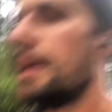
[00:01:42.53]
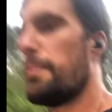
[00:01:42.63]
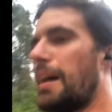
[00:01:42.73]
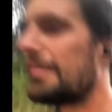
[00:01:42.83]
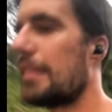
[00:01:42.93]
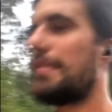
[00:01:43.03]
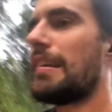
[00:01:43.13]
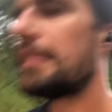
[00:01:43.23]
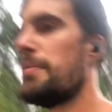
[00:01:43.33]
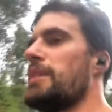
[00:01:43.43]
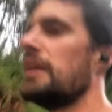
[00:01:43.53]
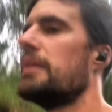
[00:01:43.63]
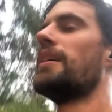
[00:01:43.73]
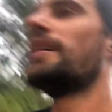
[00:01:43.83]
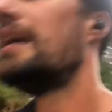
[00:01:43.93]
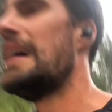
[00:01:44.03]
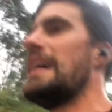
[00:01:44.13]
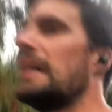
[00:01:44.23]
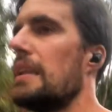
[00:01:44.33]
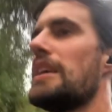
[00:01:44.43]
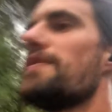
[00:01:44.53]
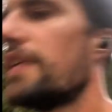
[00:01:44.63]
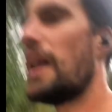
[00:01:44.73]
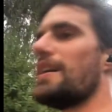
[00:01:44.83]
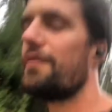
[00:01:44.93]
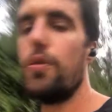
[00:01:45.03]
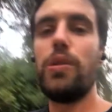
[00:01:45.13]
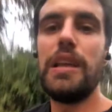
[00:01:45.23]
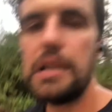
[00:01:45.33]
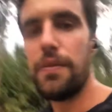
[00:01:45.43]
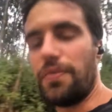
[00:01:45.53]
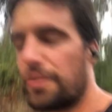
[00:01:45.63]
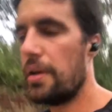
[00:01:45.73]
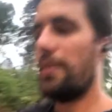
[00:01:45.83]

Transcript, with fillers: By success, I mean live a life fully lived.